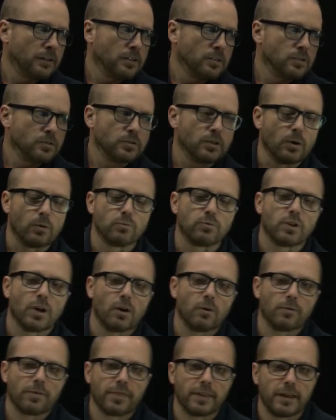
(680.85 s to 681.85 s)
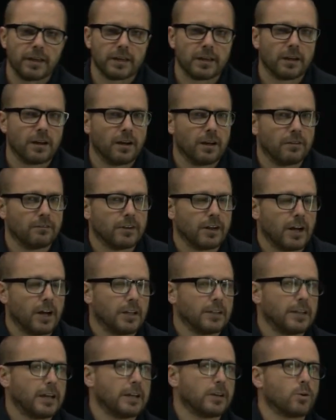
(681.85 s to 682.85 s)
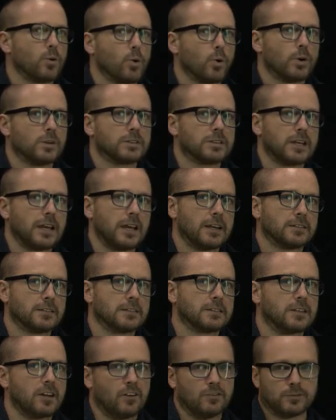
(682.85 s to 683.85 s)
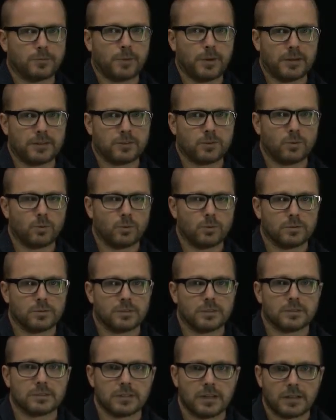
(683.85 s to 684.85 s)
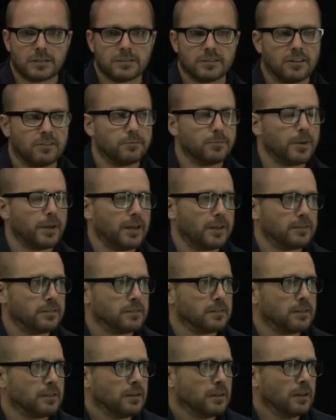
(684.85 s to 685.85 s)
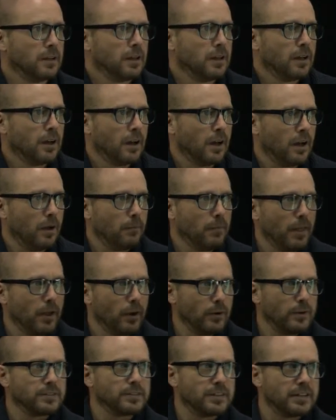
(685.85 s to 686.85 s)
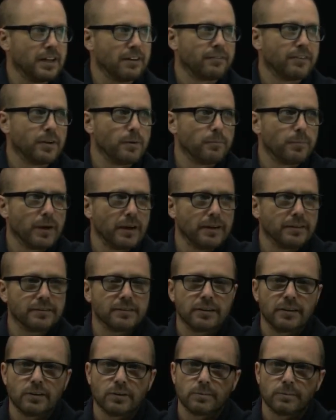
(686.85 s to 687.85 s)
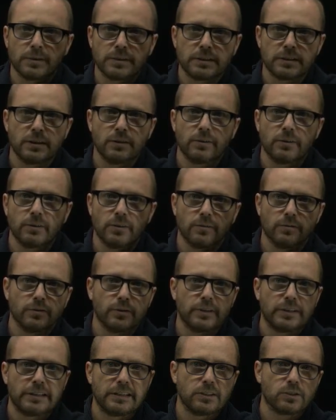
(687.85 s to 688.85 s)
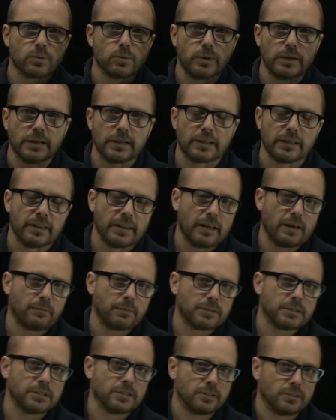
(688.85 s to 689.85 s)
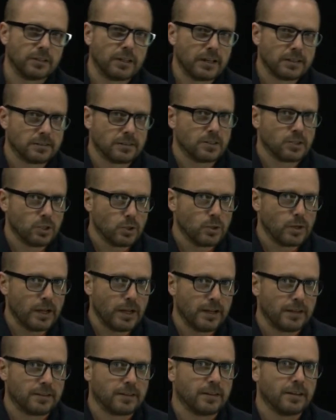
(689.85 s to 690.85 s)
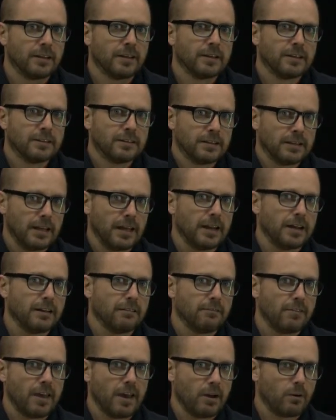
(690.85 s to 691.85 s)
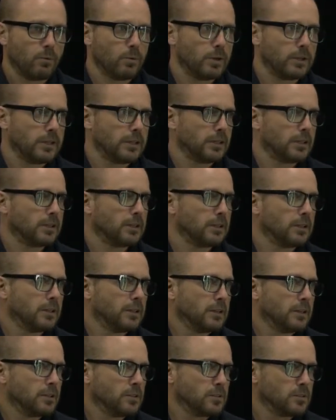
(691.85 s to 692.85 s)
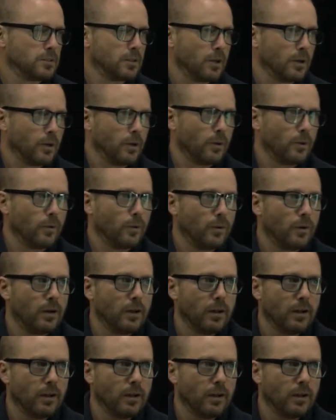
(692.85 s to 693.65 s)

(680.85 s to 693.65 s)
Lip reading: So don't think of an online course as a self-paced course. It's not self-paced. There is a definite pace. There's material for each week, and that material has a due date at the end of that week. So